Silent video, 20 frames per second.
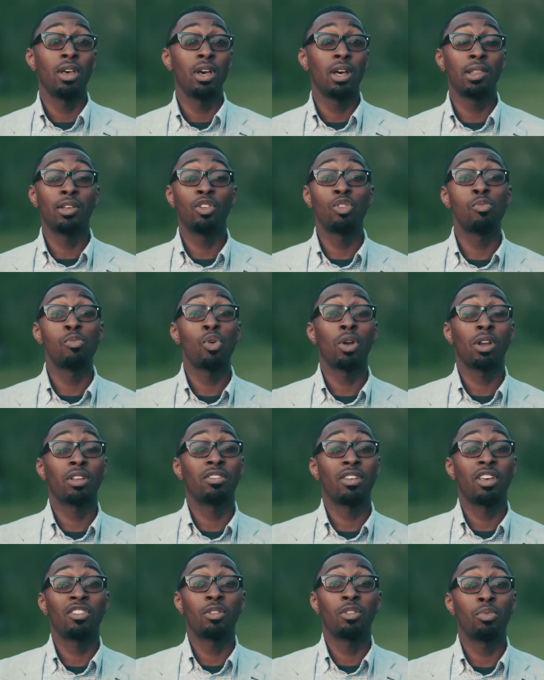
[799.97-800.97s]
a little more
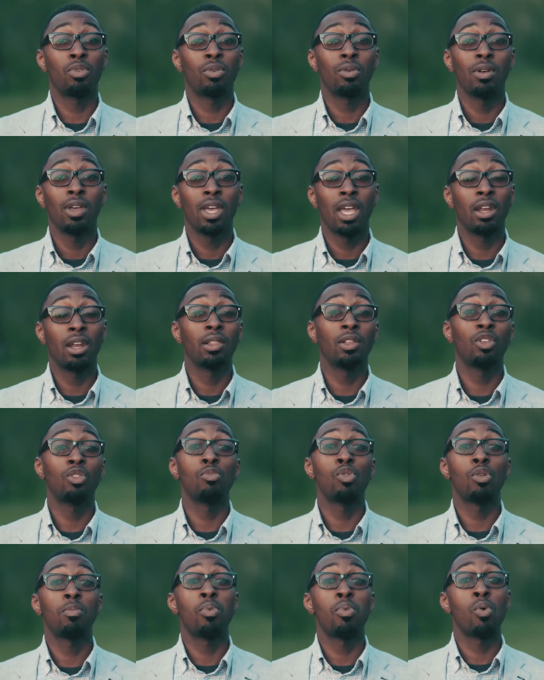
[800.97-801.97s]
accessible and a little
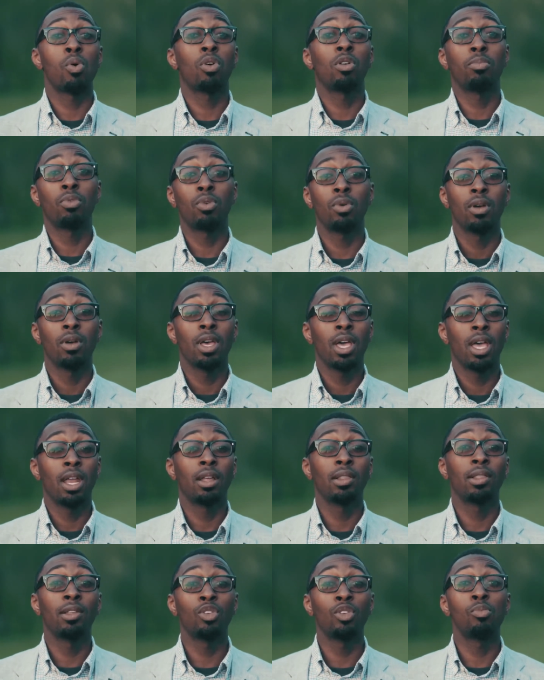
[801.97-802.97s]
more portable and
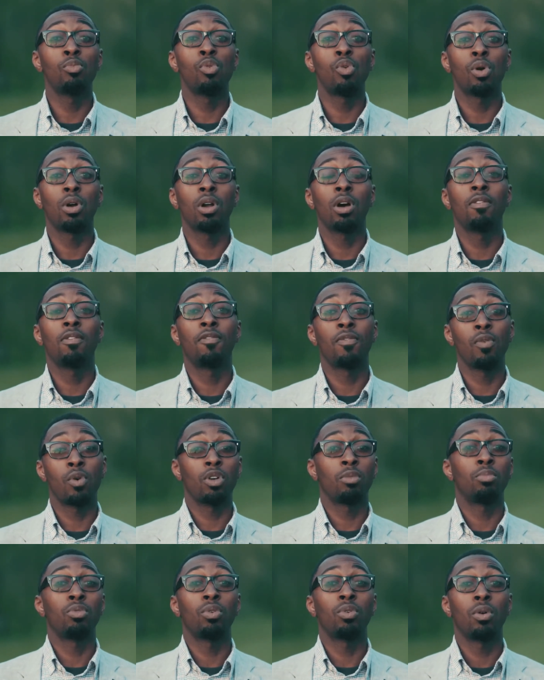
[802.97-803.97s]
a little more
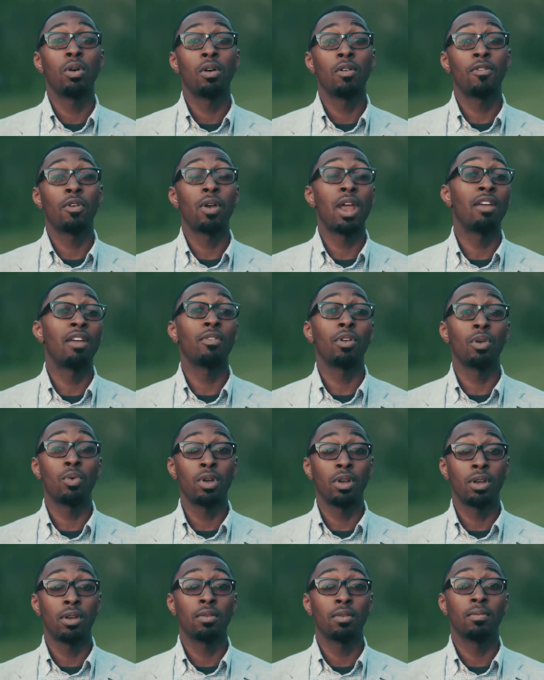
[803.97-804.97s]
affordable for
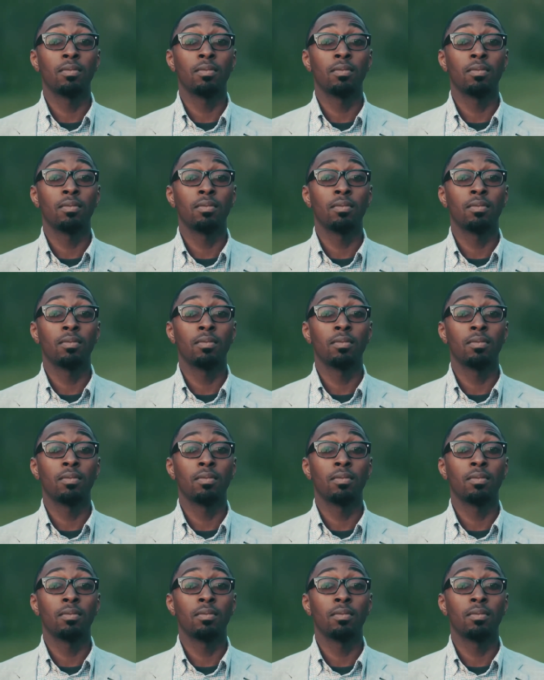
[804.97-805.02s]
everyone.